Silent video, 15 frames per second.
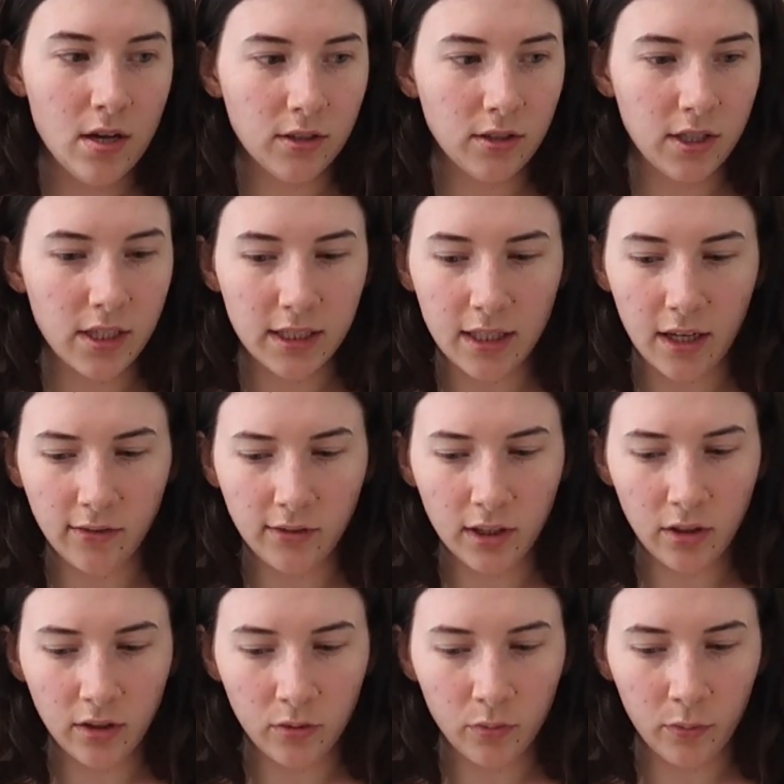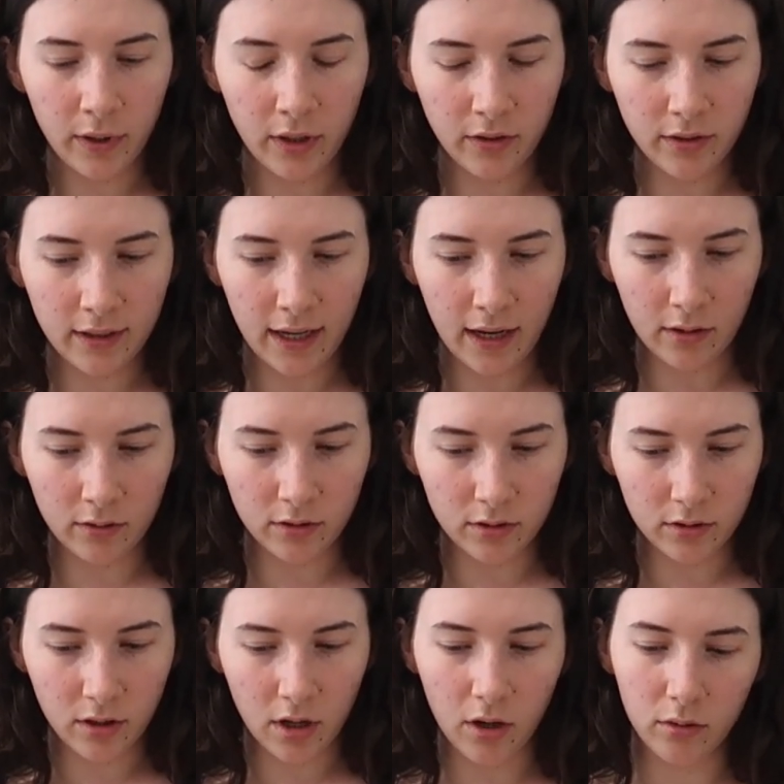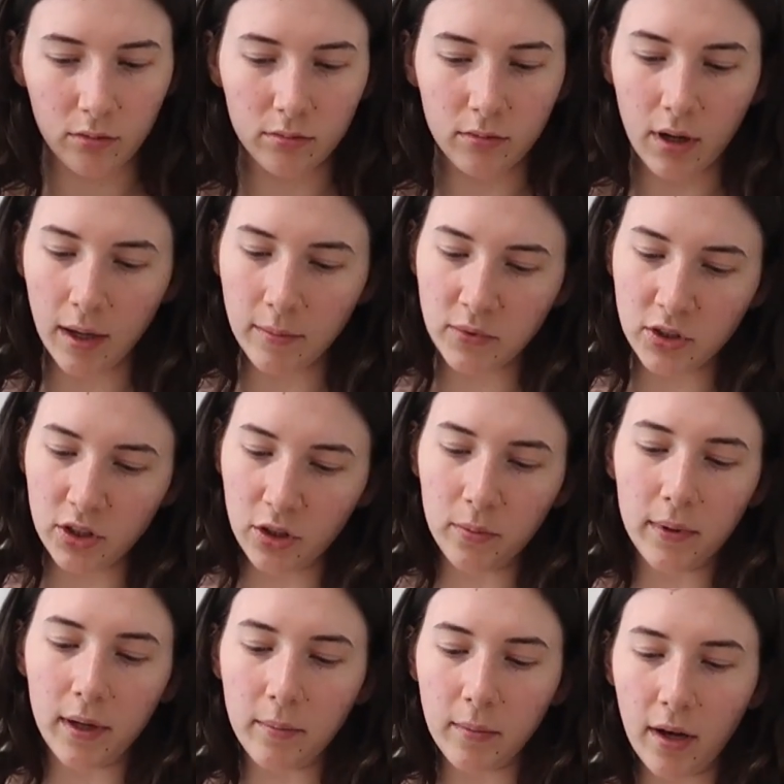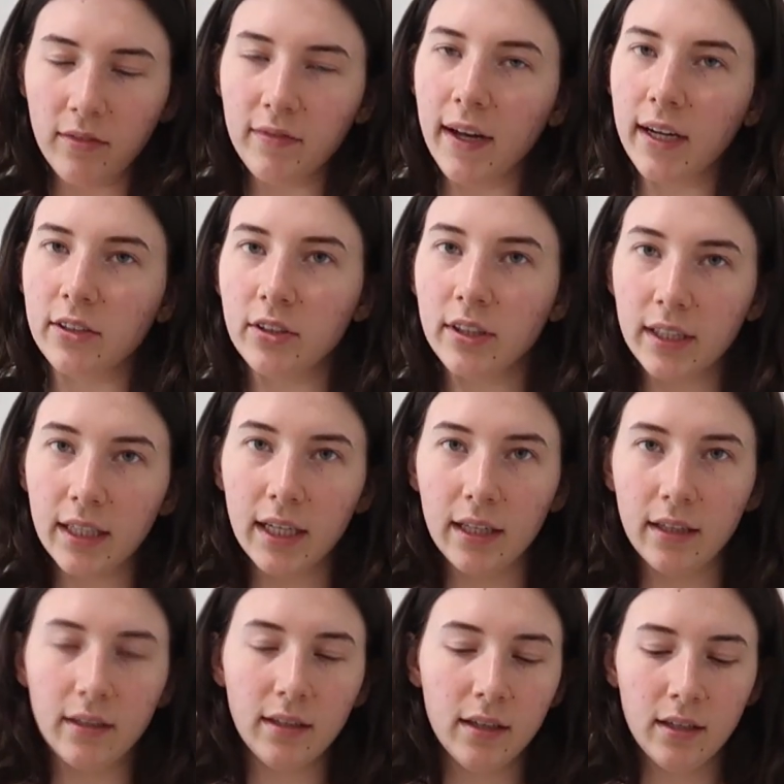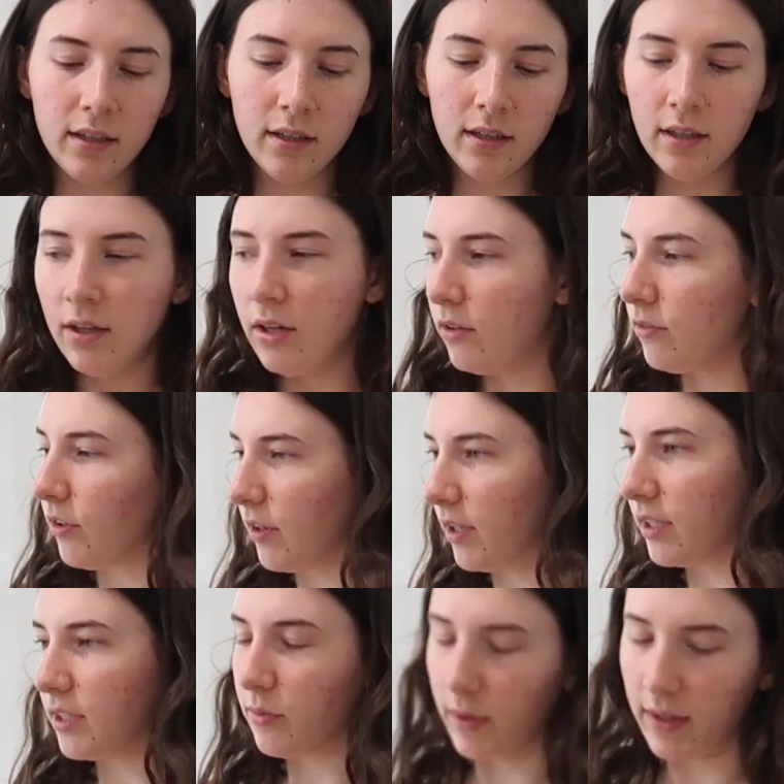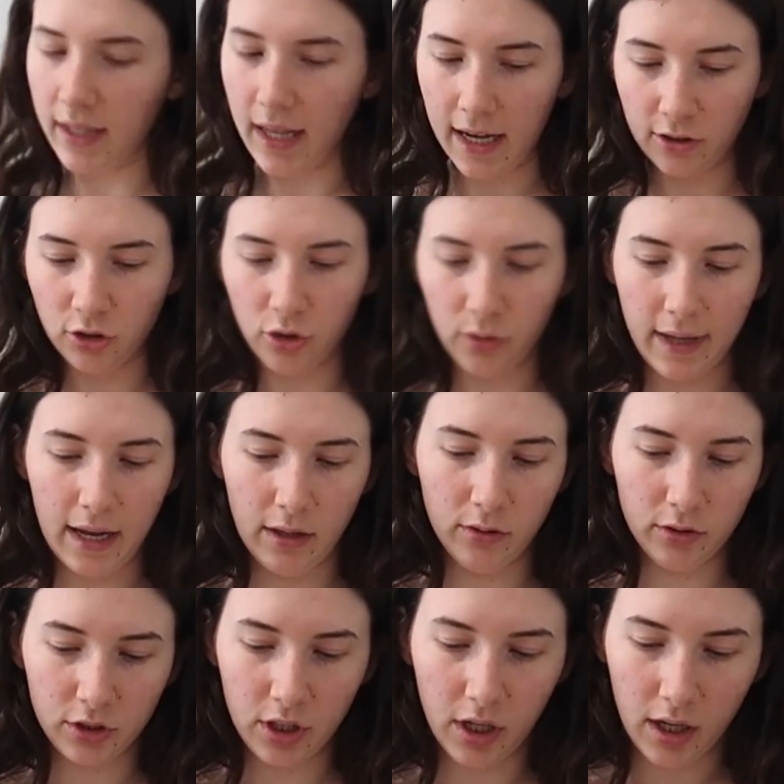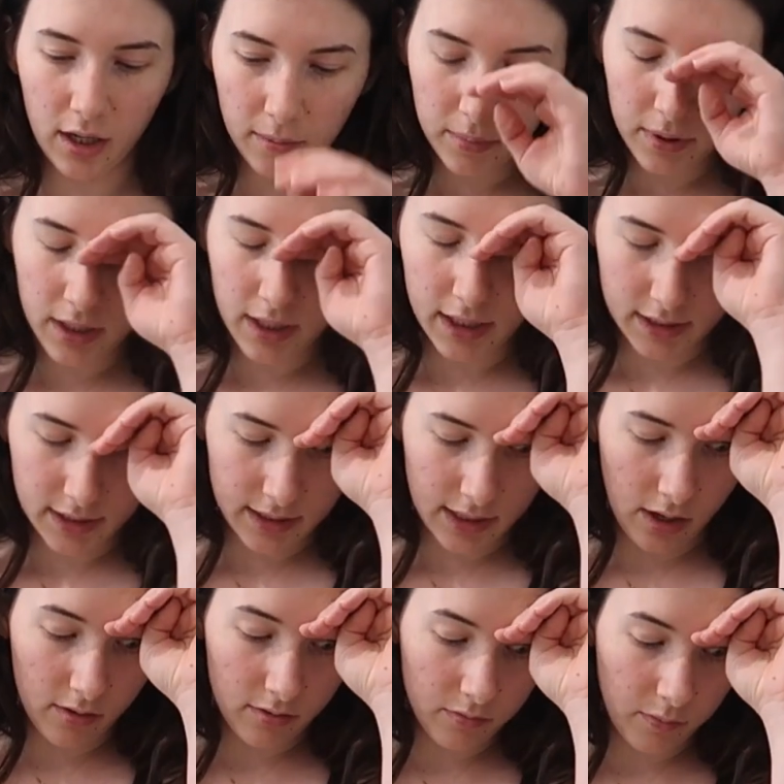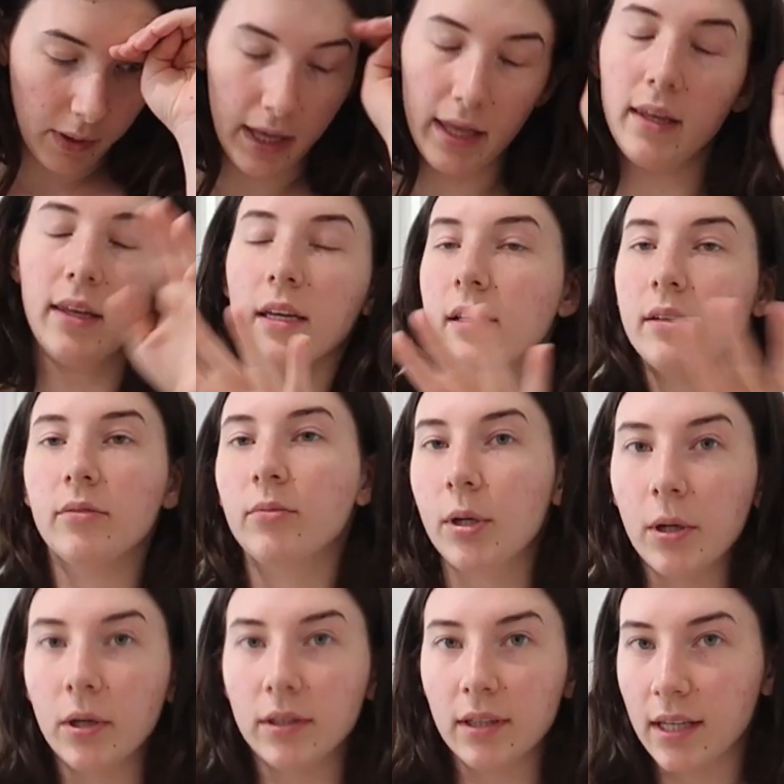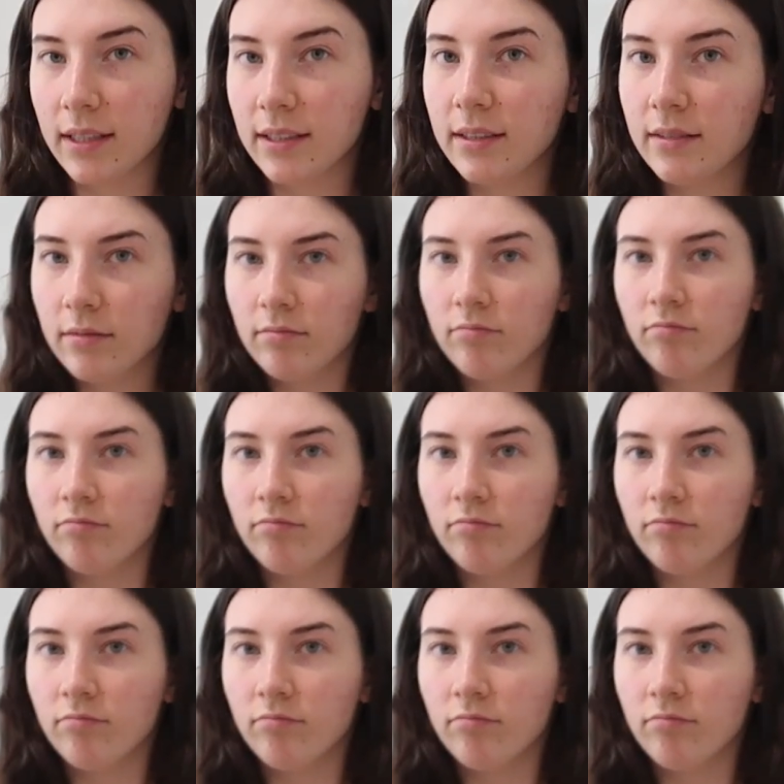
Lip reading: So these definitely are weird counter, oh, I'm stupid, I'm not factoring in for this one the actual countertop itself, but regardless,